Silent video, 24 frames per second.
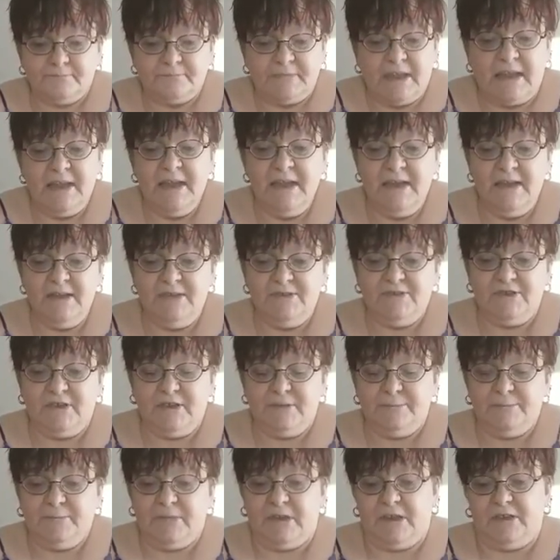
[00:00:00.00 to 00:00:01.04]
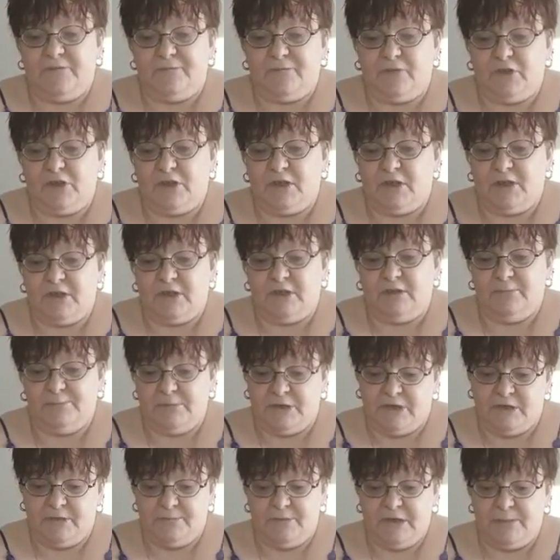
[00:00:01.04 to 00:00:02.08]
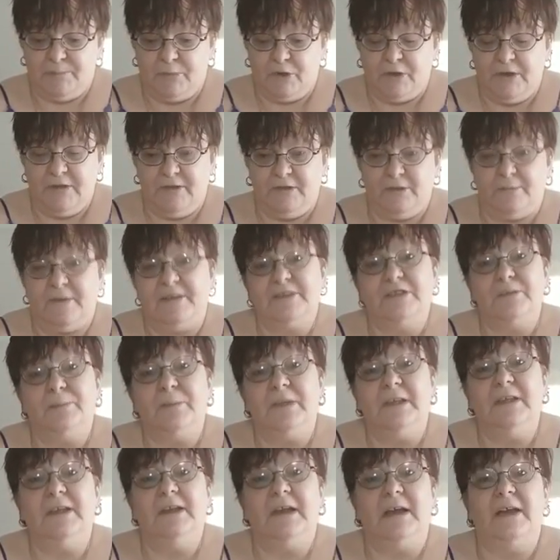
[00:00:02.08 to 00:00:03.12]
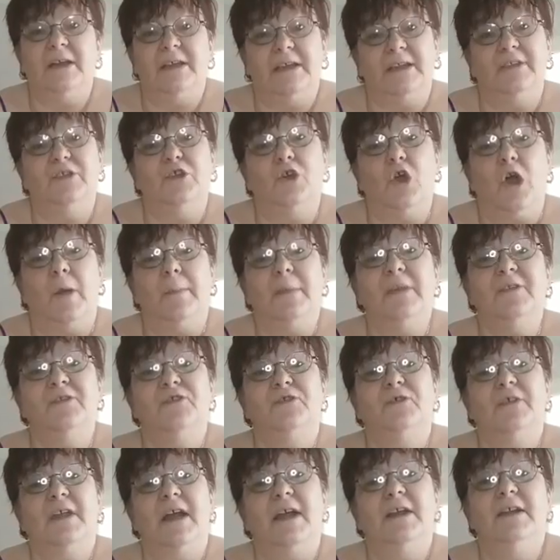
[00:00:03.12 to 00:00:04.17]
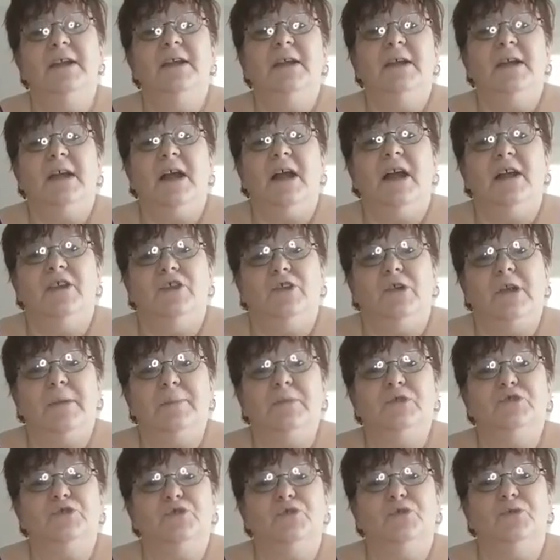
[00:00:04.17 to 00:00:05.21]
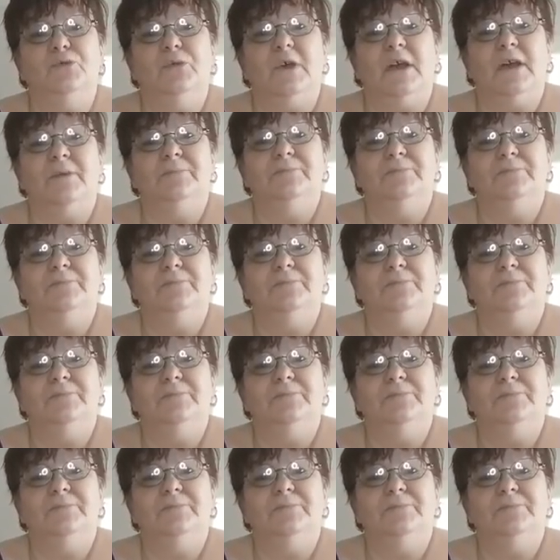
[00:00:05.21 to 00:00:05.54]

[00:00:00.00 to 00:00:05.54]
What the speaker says: If you're going to be putting the recipe in the comments so that you're able to